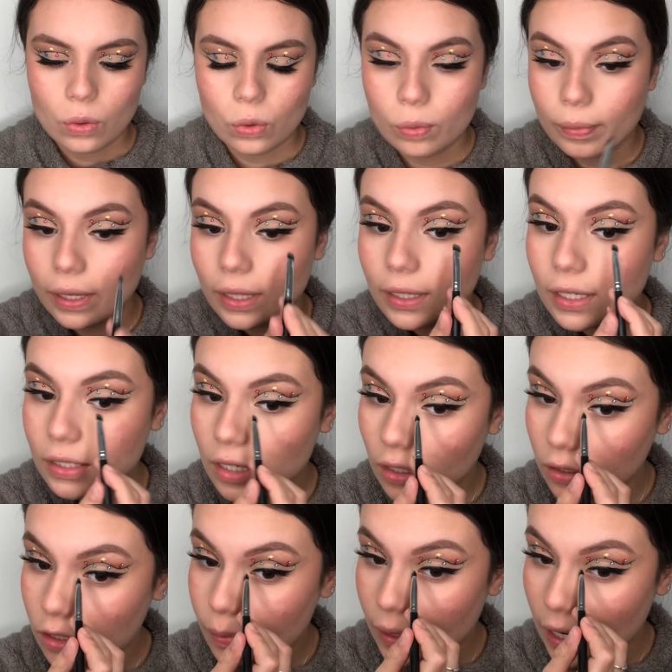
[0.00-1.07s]
man, that
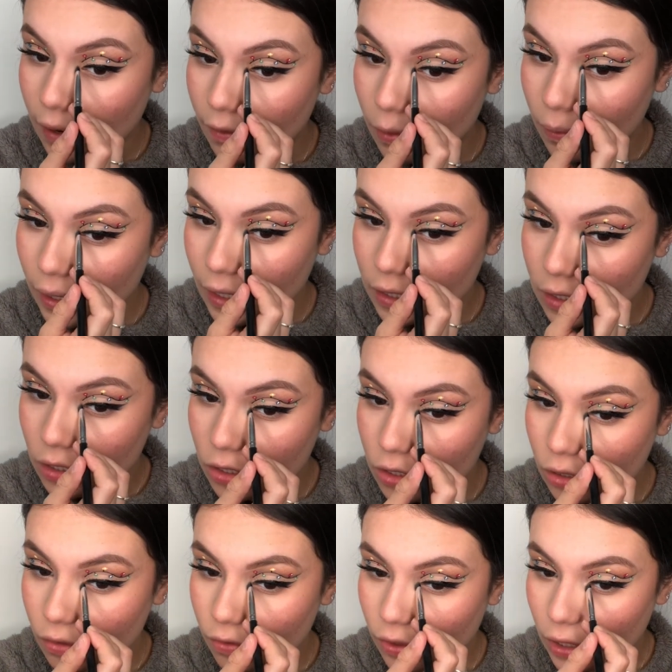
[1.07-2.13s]
color's been having my
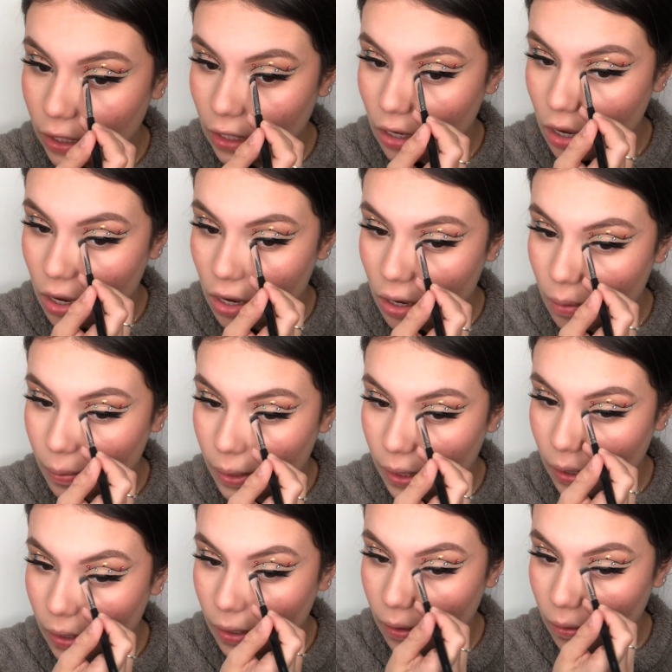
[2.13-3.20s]
attention for like a hot minute
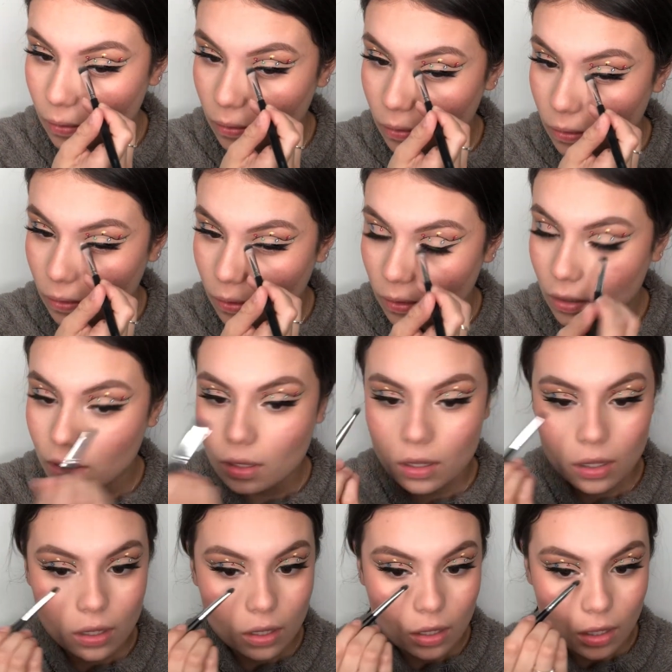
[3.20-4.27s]
now,
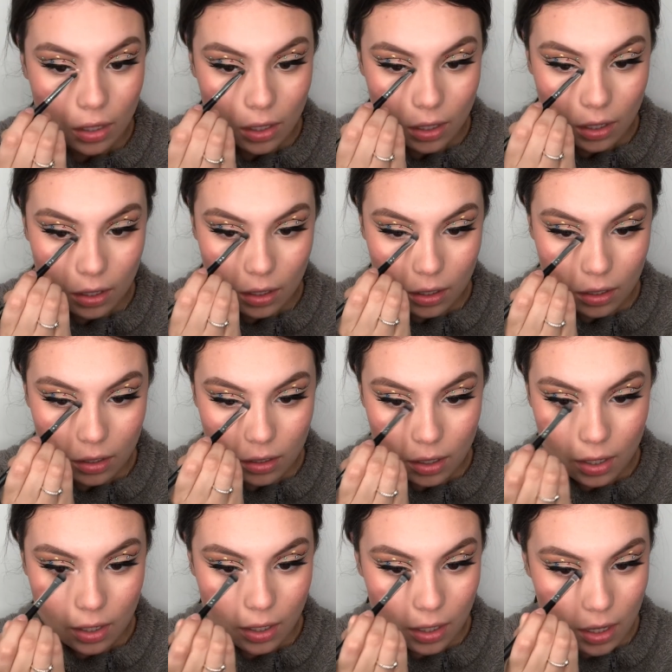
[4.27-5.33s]
and
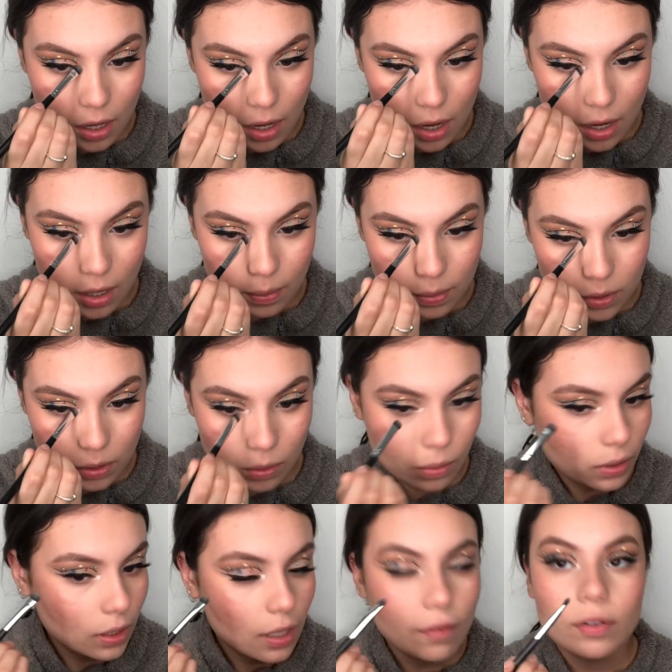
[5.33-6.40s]
I
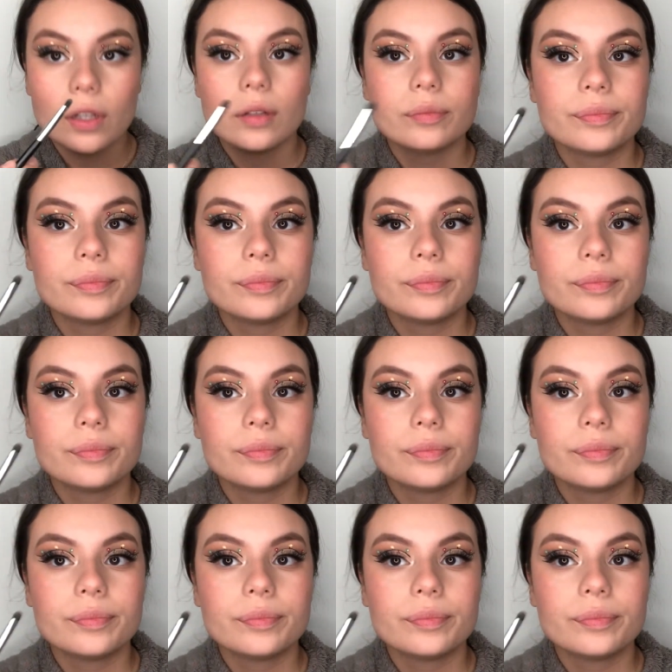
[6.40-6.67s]
absolutely love it.